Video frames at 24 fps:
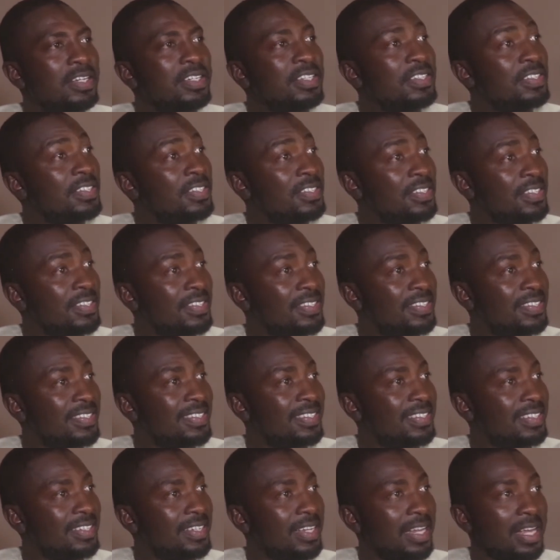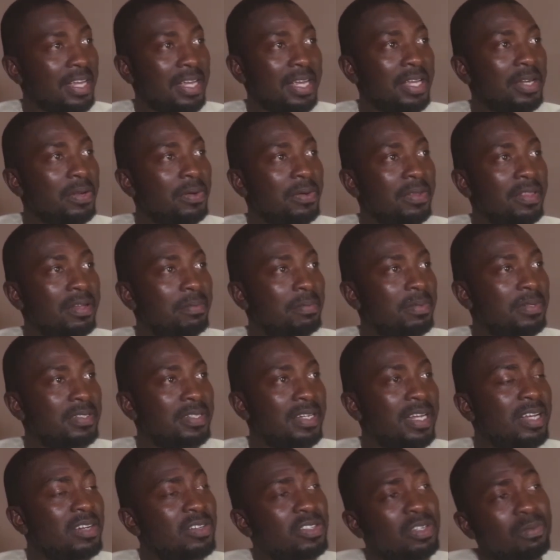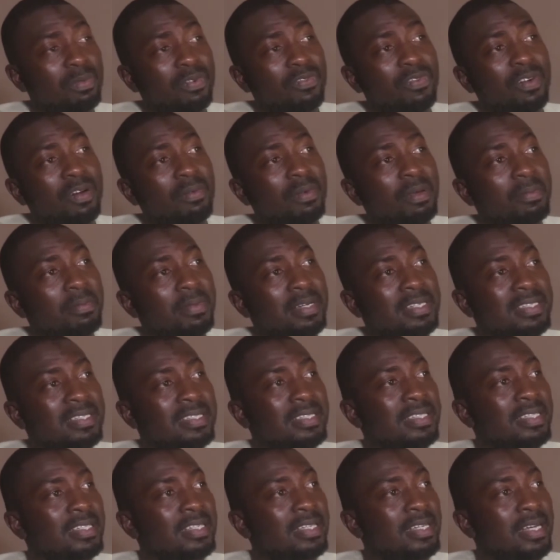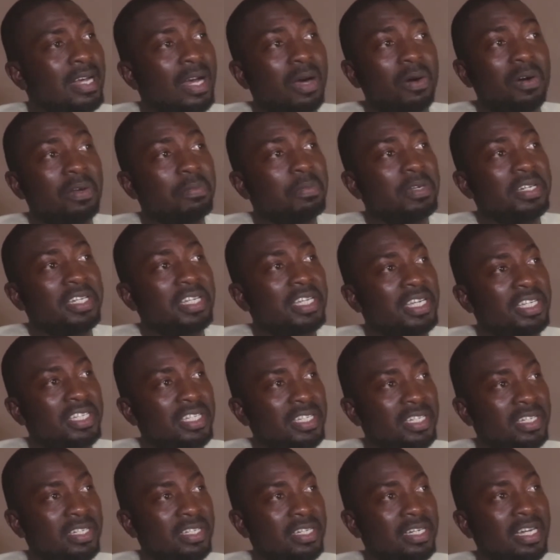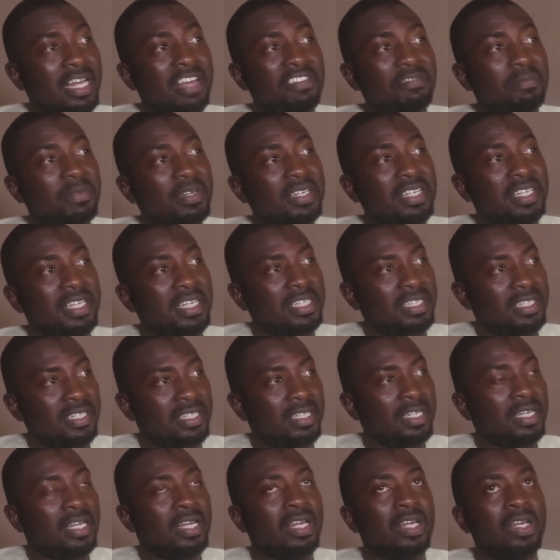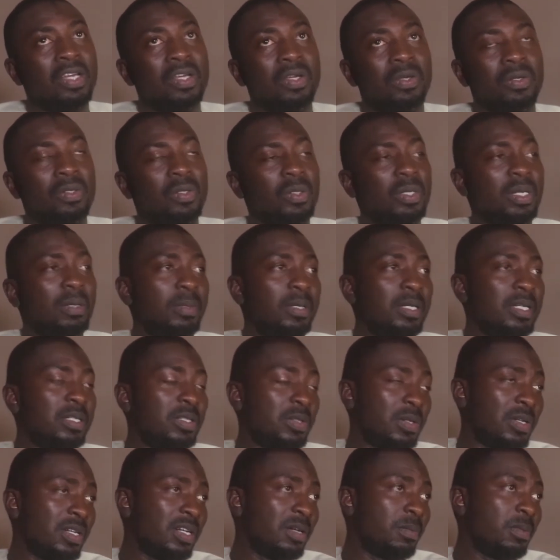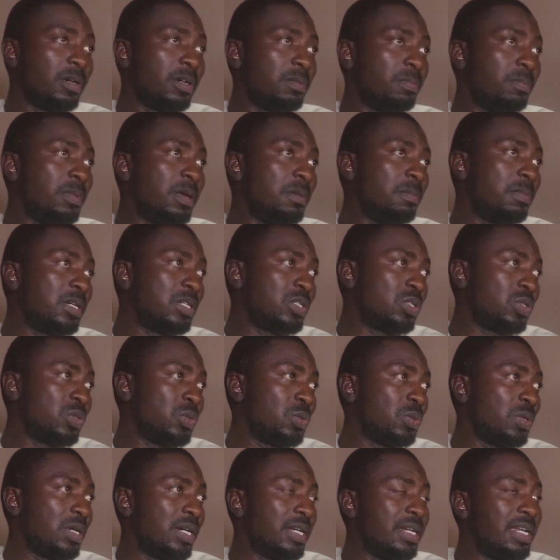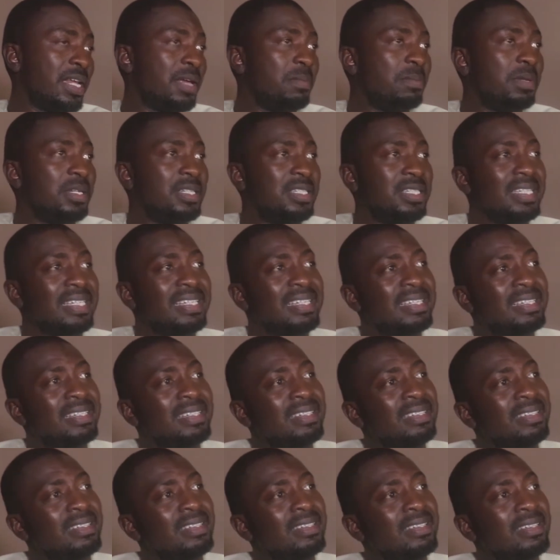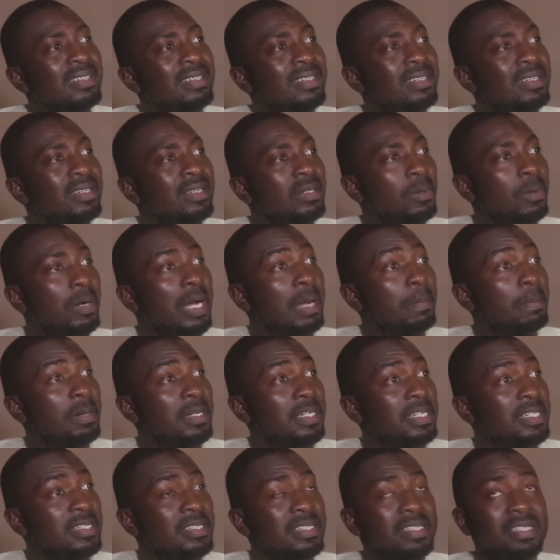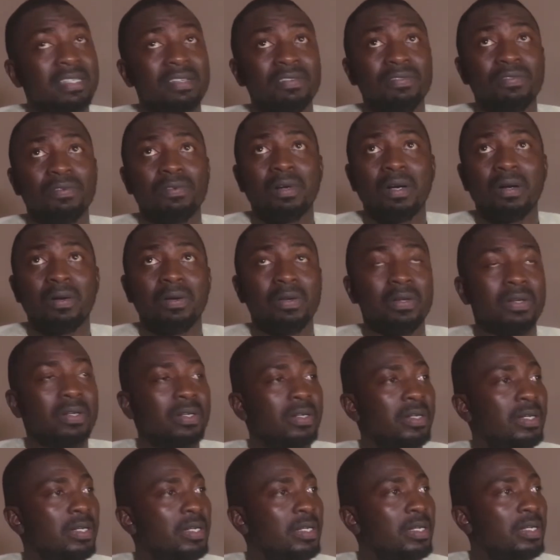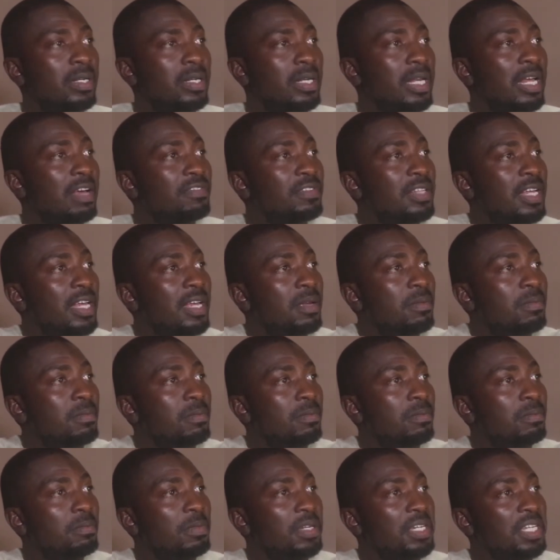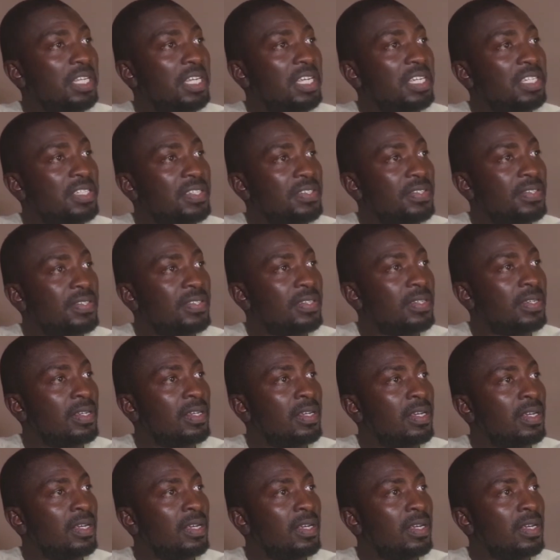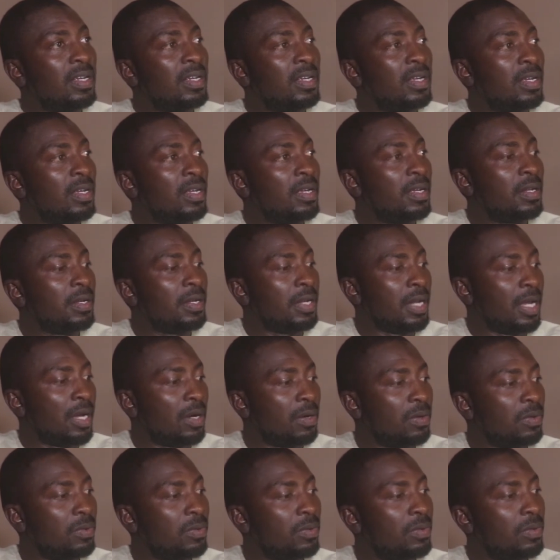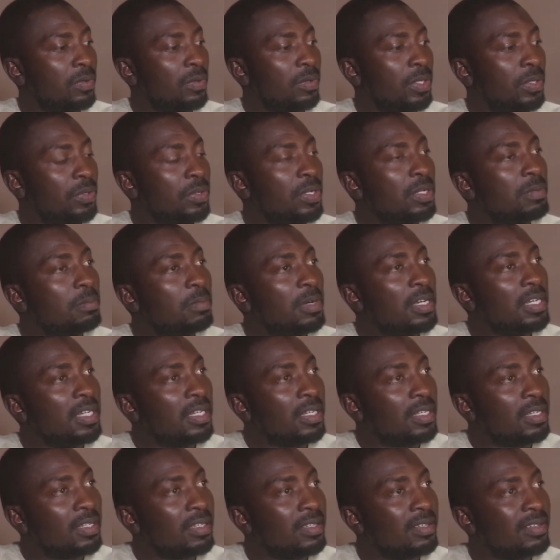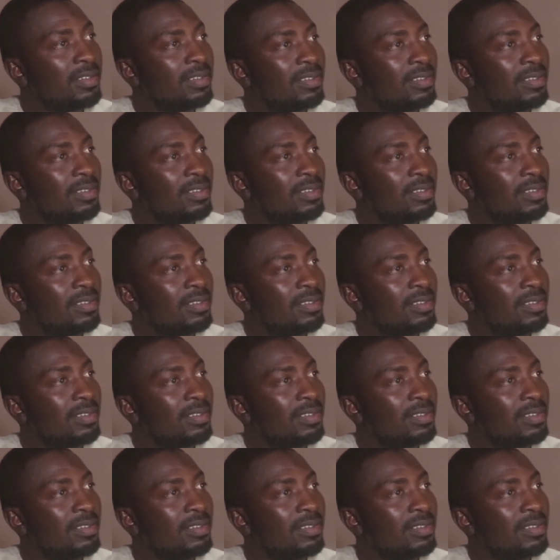diseases like any other person. And some of our members are on medication, life medication. You're talking about members who are diabetic or hypertensive, who are on lifetime medications. Now, you need money